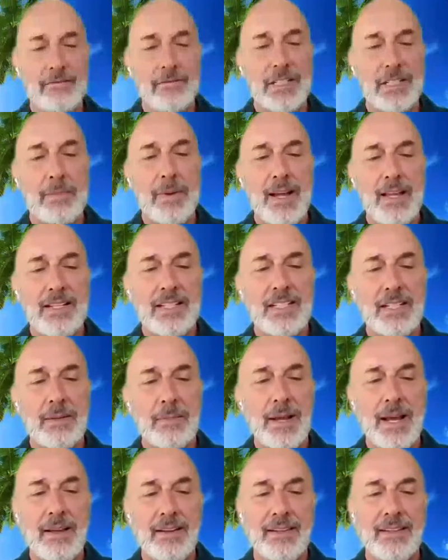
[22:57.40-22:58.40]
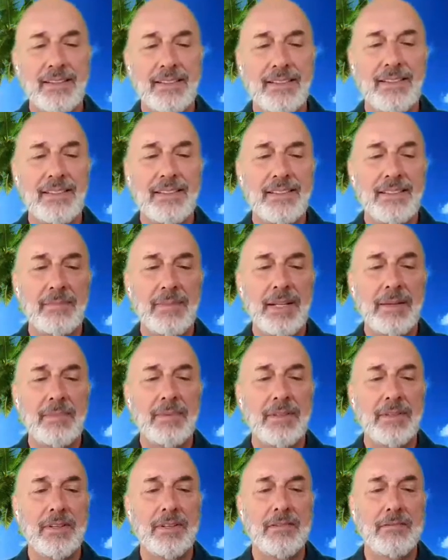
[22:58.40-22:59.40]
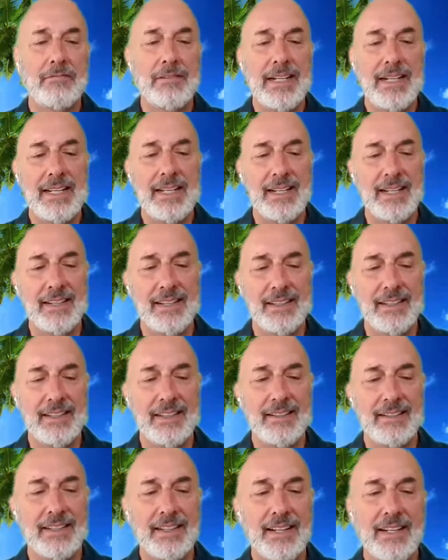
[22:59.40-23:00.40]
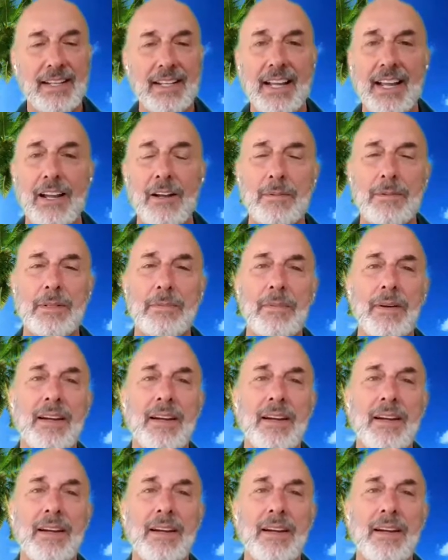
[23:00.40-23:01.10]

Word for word: response about it. People are reading I it. I really have.